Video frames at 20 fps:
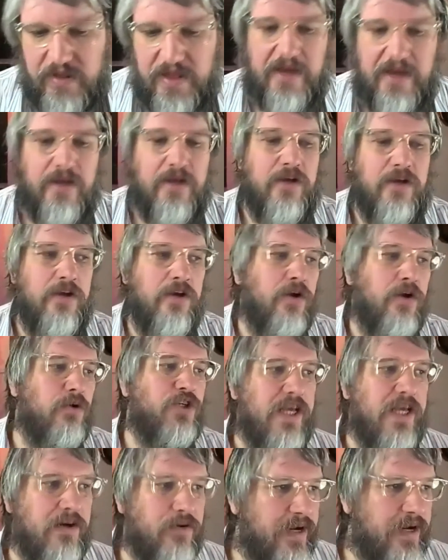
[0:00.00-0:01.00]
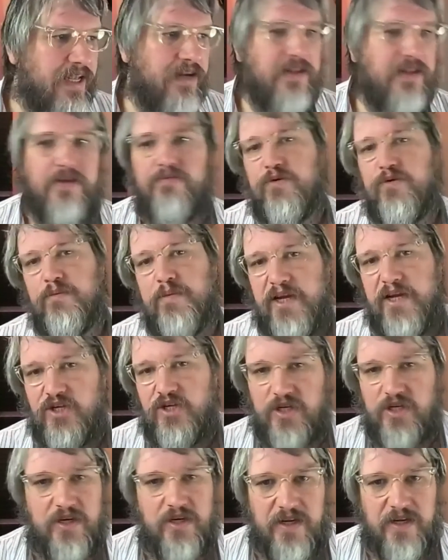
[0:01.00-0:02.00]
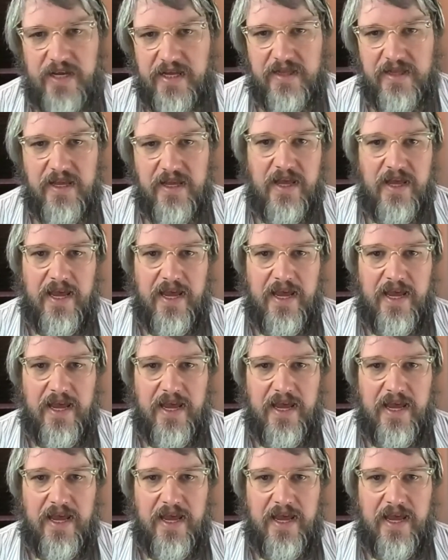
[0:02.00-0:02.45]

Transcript: like co-generated information,